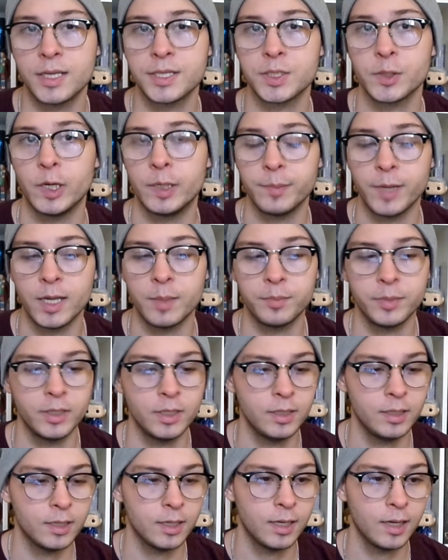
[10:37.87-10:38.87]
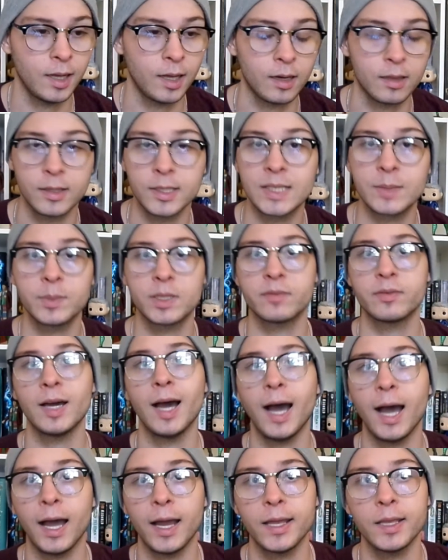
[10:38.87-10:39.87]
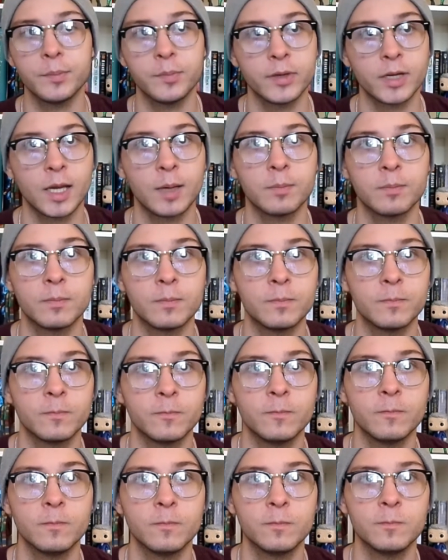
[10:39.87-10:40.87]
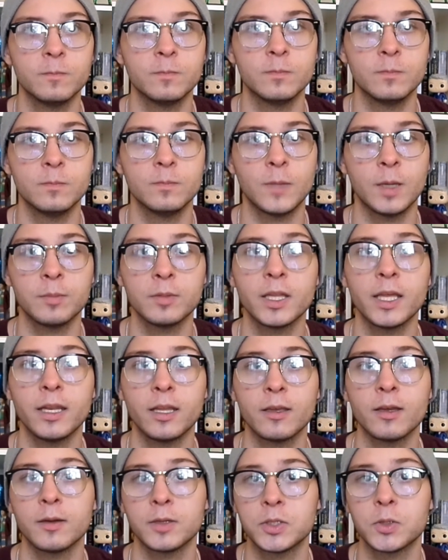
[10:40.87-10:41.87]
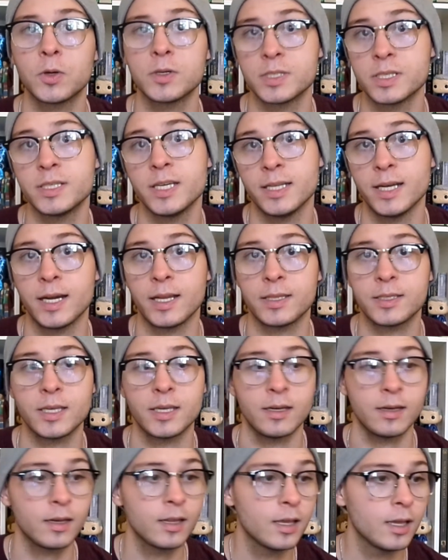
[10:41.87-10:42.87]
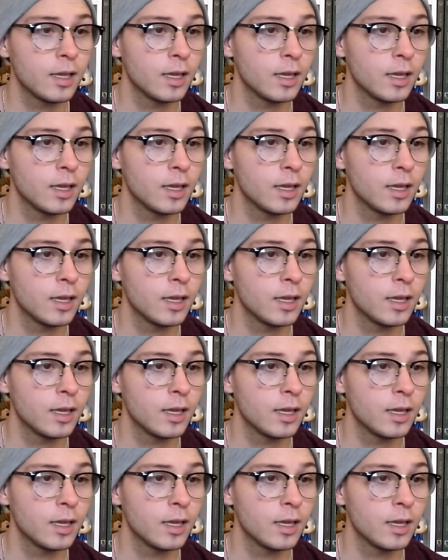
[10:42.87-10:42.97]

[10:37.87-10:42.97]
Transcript: so I might be on a little bit of a high, but I'm leaning towards a 10 out of 10.